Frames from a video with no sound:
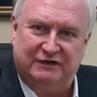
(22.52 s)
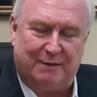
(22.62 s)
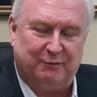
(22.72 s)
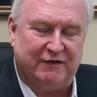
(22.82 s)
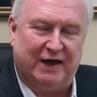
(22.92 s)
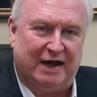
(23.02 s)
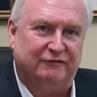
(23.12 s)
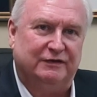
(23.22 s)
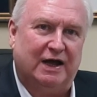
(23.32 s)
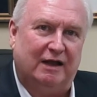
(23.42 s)
couple of
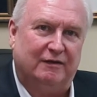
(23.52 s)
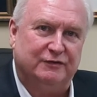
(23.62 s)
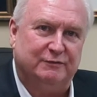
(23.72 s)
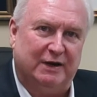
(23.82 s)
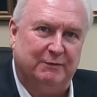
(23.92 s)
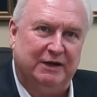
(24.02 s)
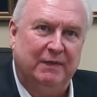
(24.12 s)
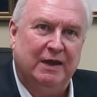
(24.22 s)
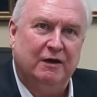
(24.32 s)
$1,000s maybe.